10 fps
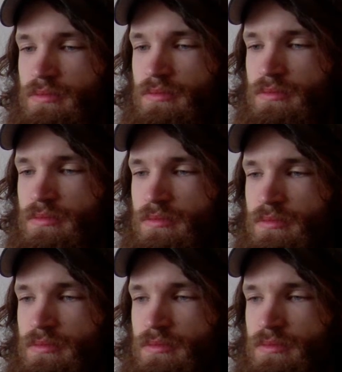
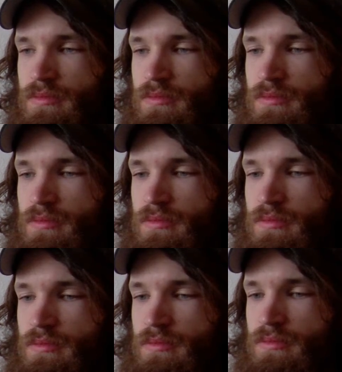
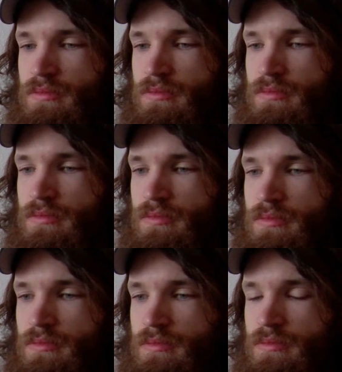
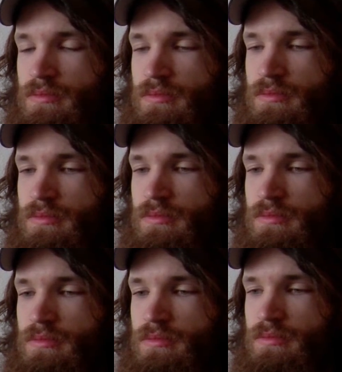
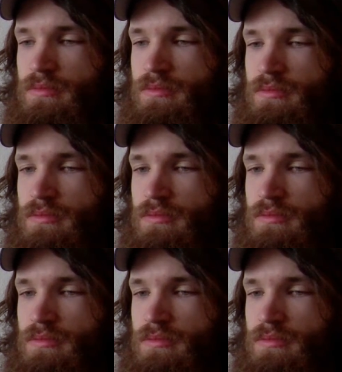(silent)